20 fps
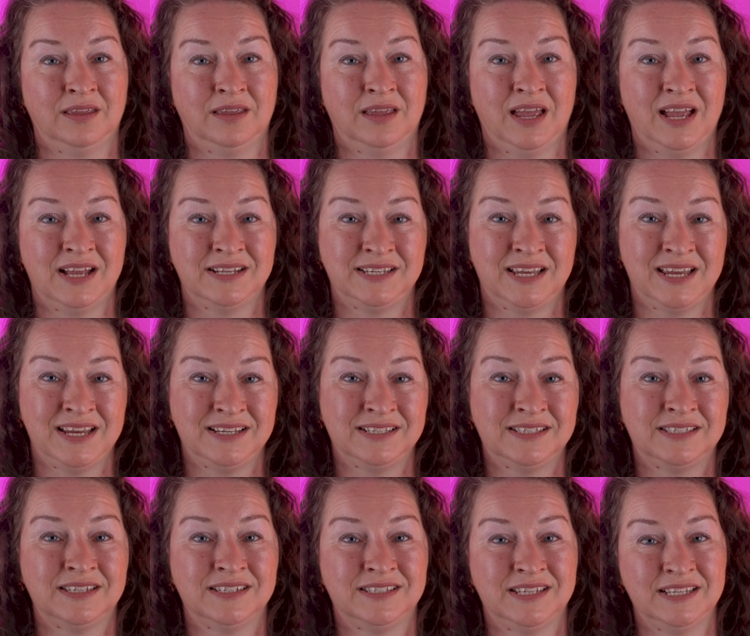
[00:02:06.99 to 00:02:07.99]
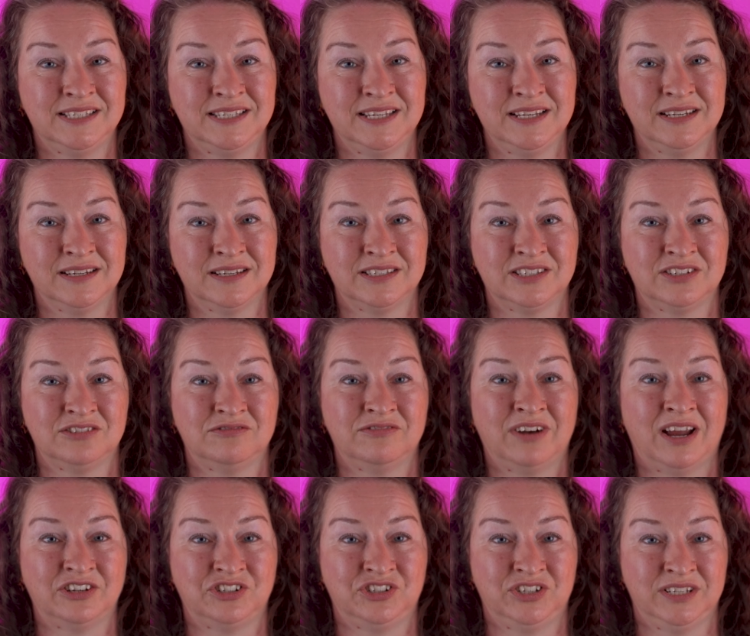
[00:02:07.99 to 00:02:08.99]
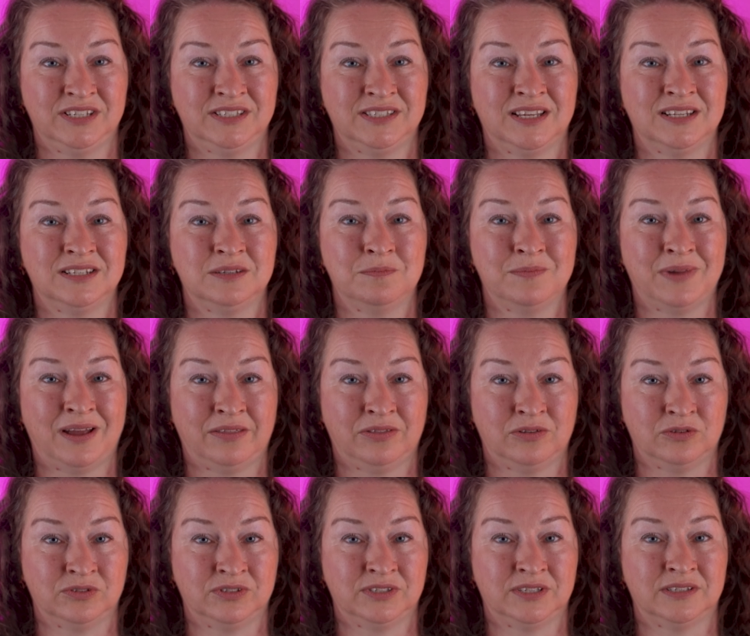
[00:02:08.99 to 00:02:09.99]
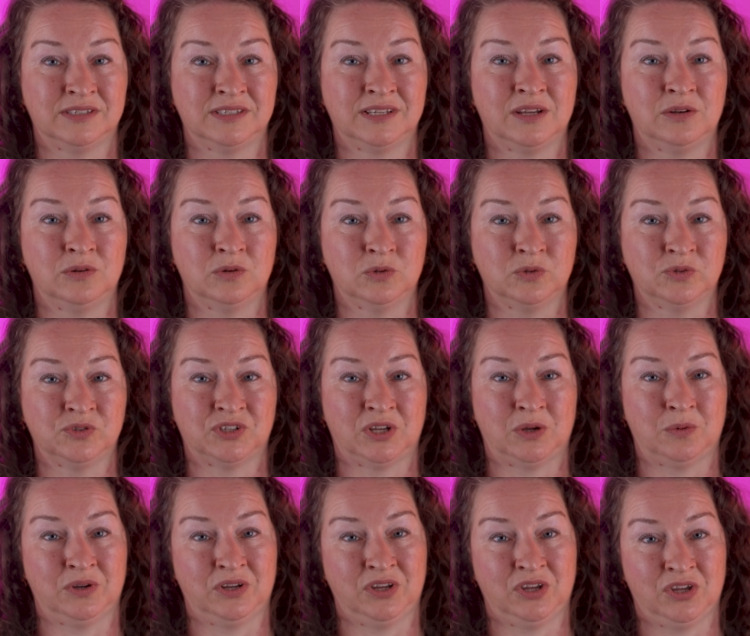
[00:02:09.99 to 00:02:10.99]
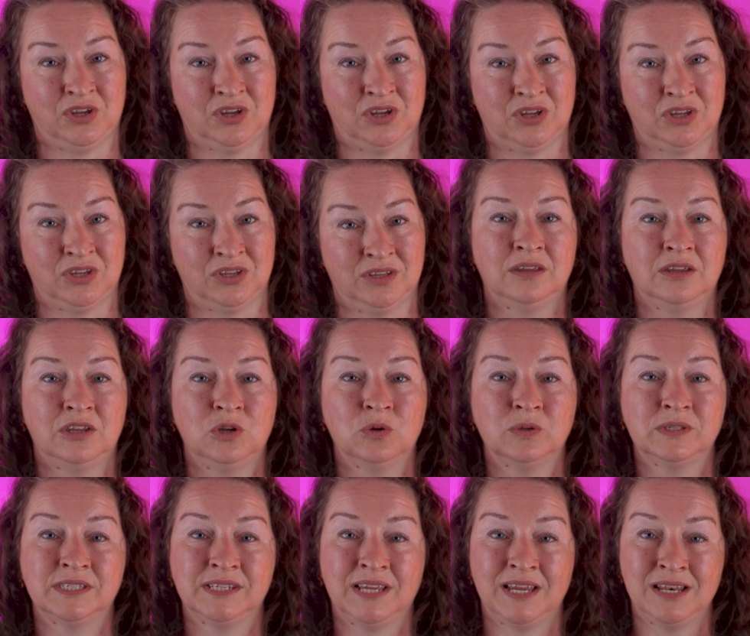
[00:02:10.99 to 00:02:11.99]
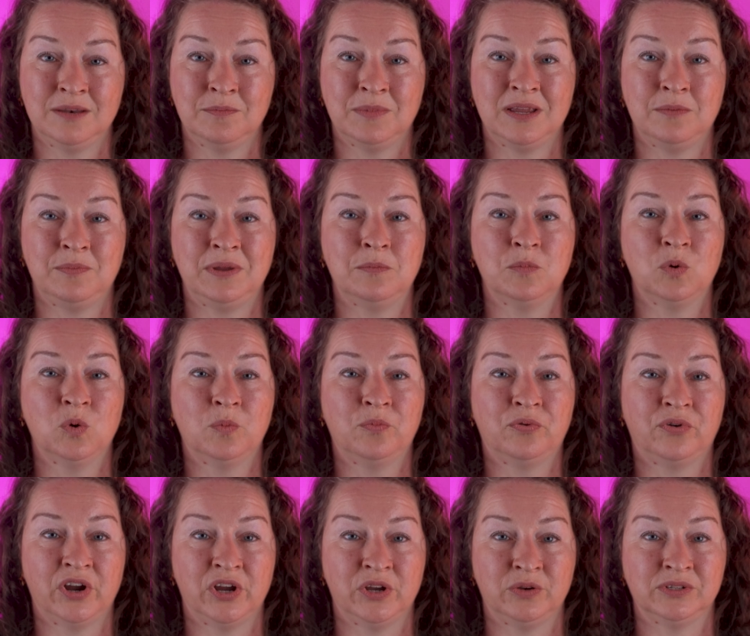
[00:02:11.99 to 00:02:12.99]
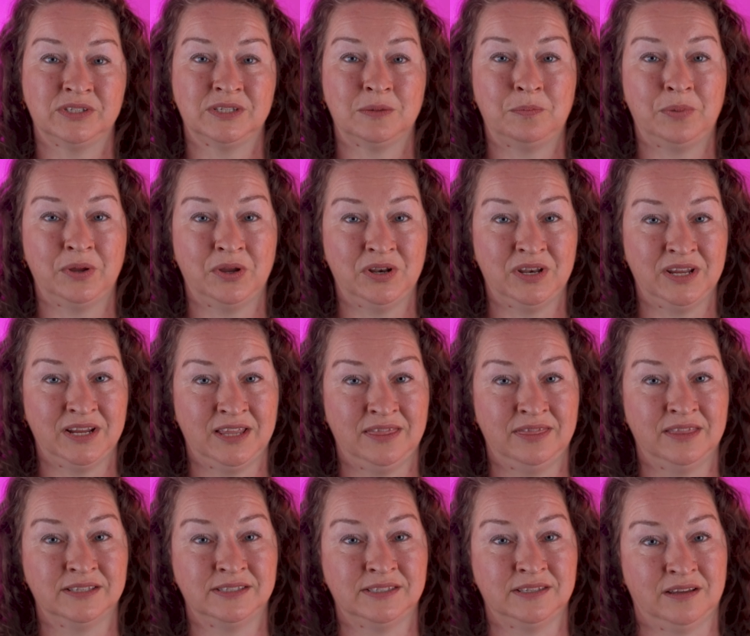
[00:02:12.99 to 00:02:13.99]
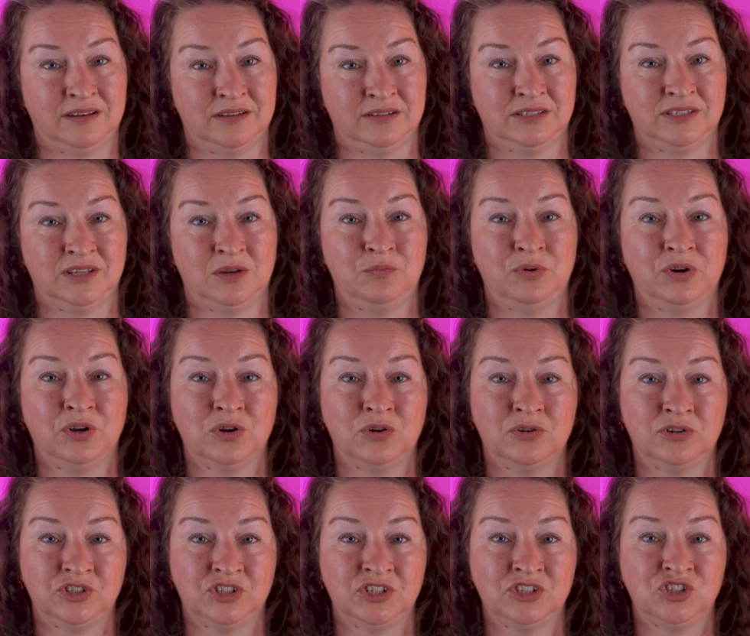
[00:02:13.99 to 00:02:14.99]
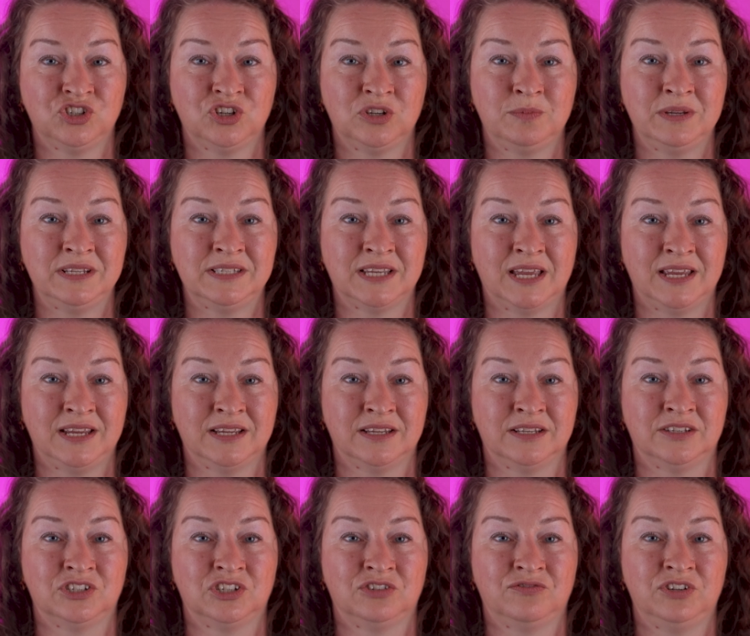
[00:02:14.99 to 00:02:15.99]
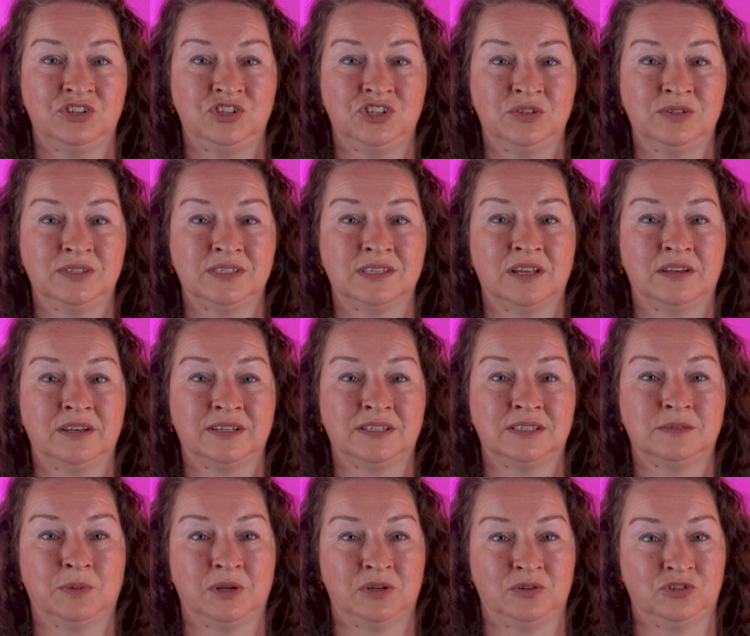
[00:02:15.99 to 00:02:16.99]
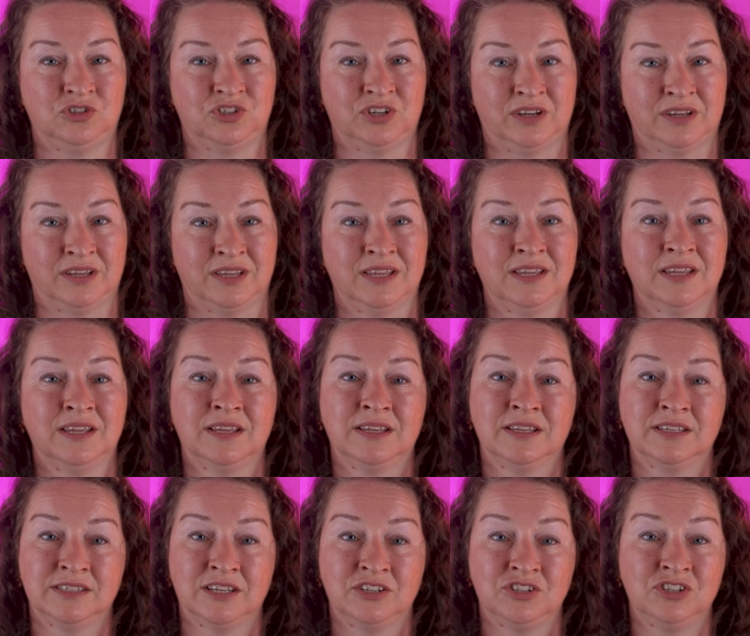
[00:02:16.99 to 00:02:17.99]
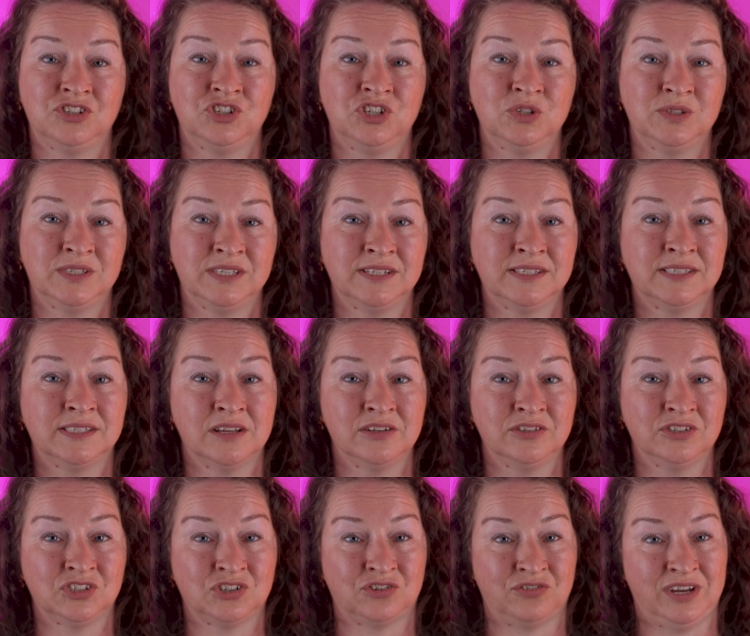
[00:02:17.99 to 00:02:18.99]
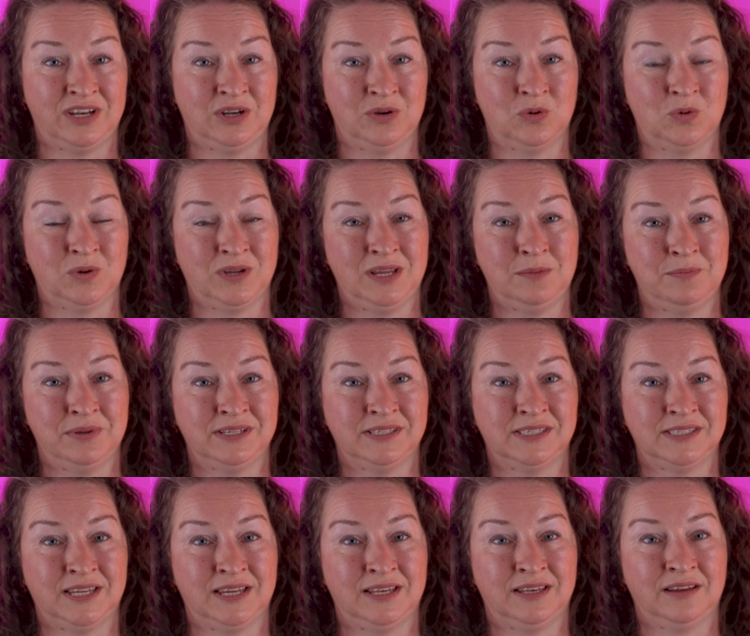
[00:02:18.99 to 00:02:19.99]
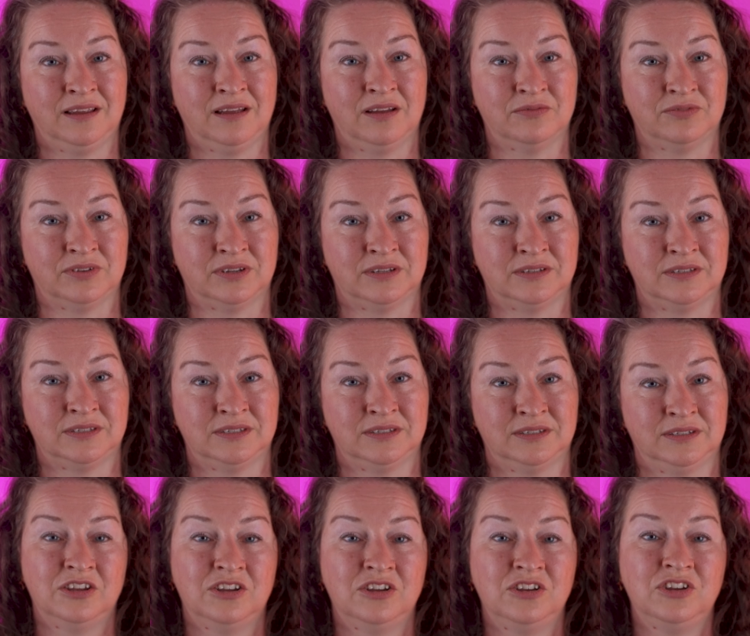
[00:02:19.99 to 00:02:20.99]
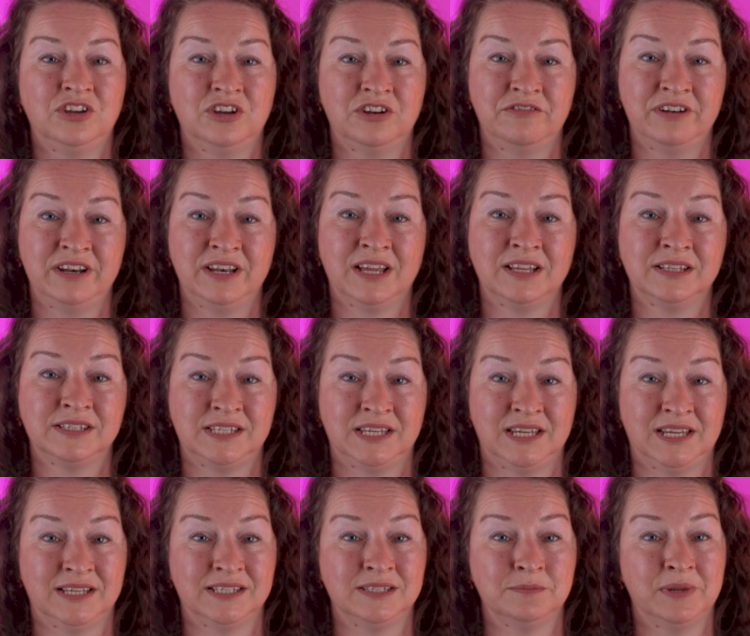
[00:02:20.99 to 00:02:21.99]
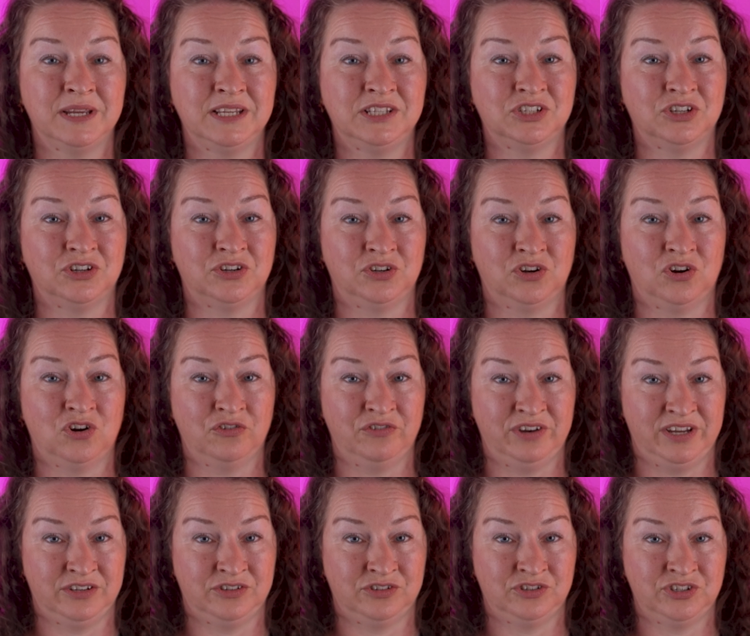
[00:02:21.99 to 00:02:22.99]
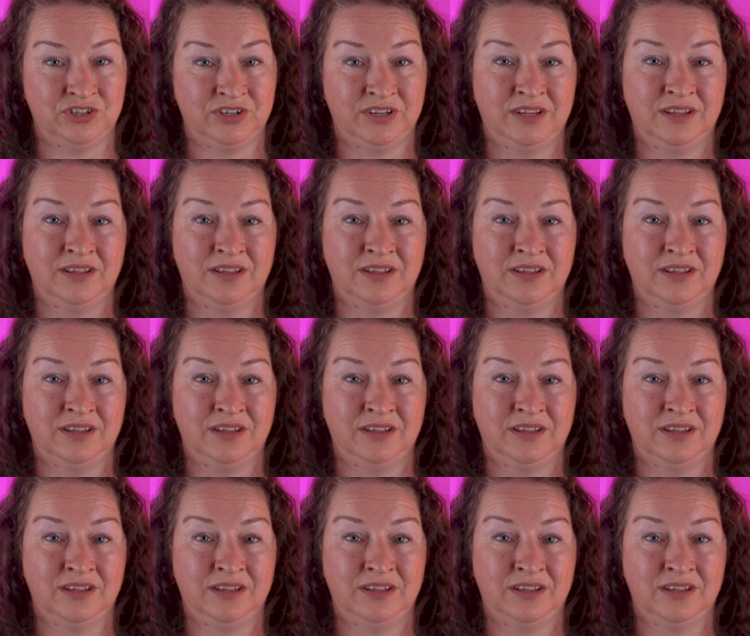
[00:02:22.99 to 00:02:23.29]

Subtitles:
Headaches, dizziness, rashes and mouth ulcers can also occur. Your skin may be more prone to burning in the sun, so precautions should be taken to reduce sun exposure, such as using sunscreen or keeping skin covered. Urine and tears may turn orange.